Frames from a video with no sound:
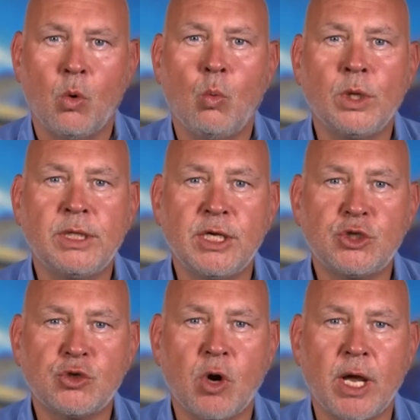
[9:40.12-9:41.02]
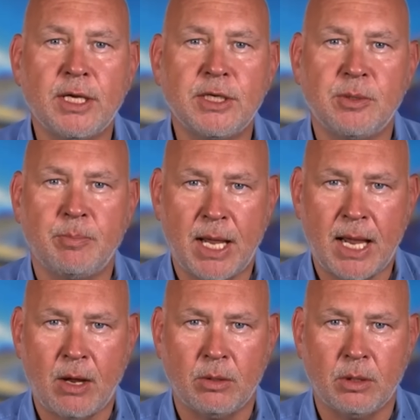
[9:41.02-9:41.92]
What this strike is
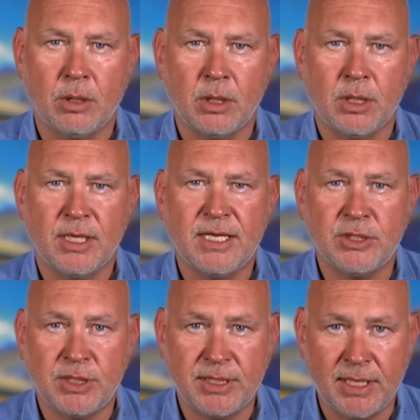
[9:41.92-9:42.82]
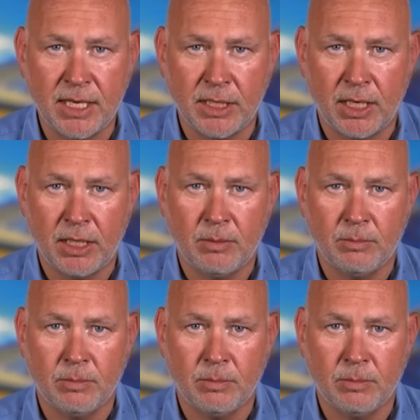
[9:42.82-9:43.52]
about is dignity